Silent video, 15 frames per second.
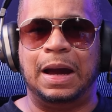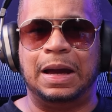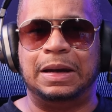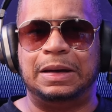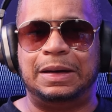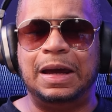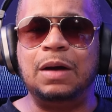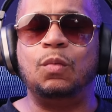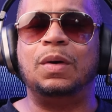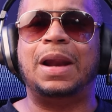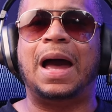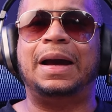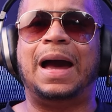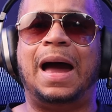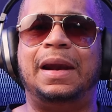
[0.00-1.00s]
And then
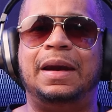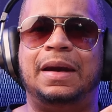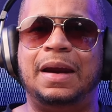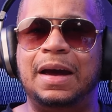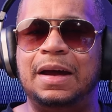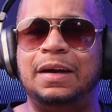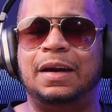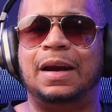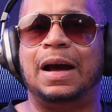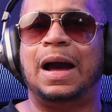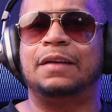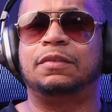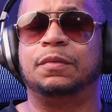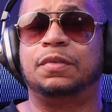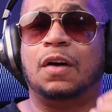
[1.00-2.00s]
when I got it in and I
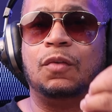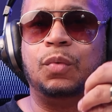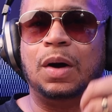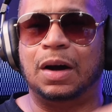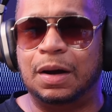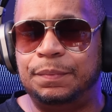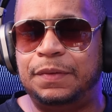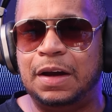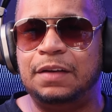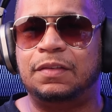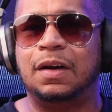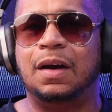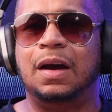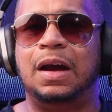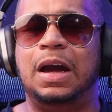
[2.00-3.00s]
got some software
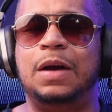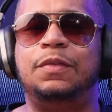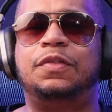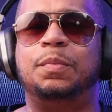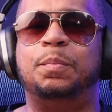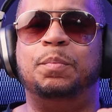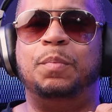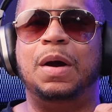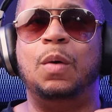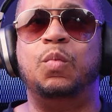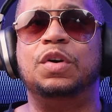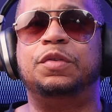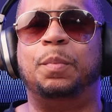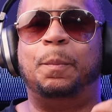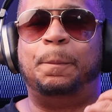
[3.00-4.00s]
updates, it's it
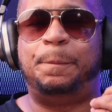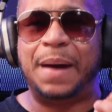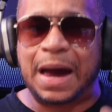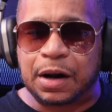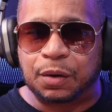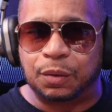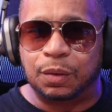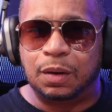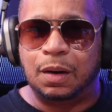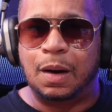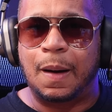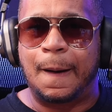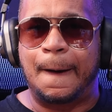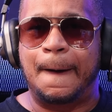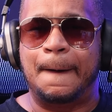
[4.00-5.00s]
was better,
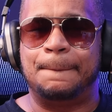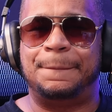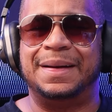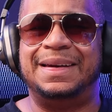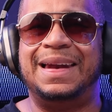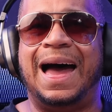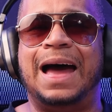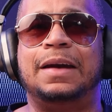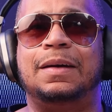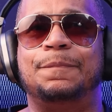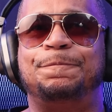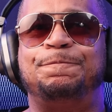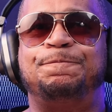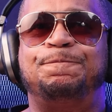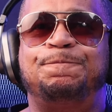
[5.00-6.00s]
but not
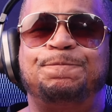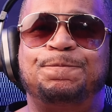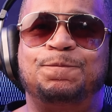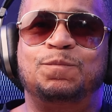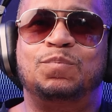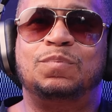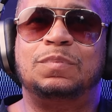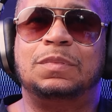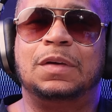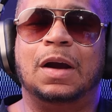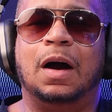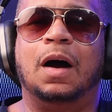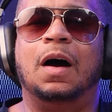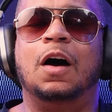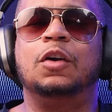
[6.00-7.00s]

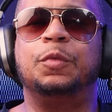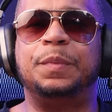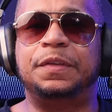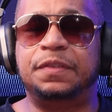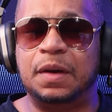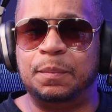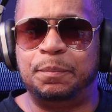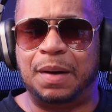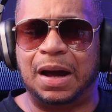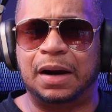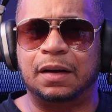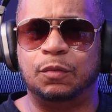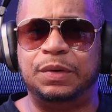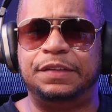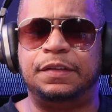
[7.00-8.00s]
hundred percent
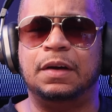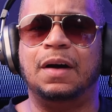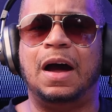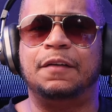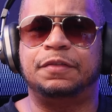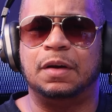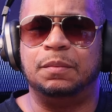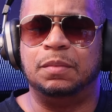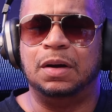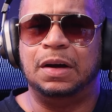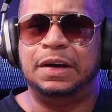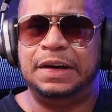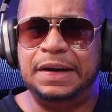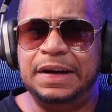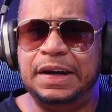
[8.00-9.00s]
better. We still have some
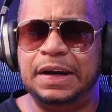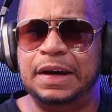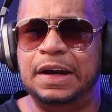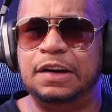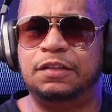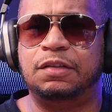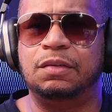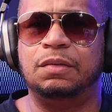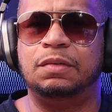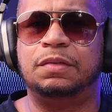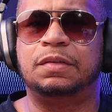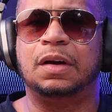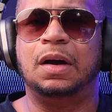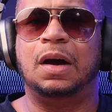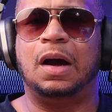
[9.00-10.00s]
heating
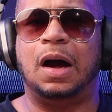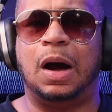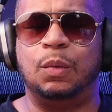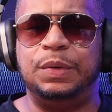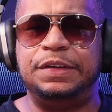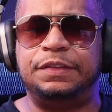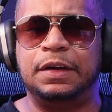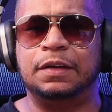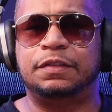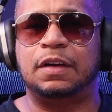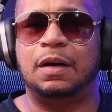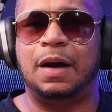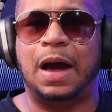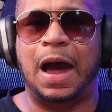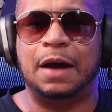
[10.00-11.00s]
issues. Uh, we still
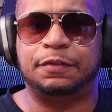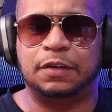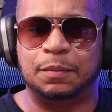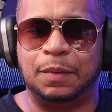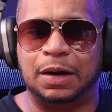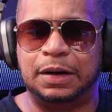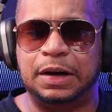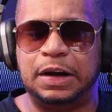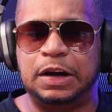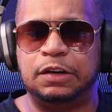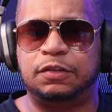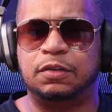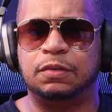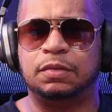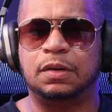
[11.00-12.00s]
have some other
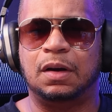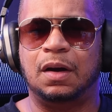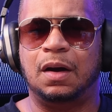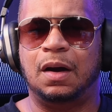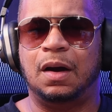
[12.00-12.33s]
issues.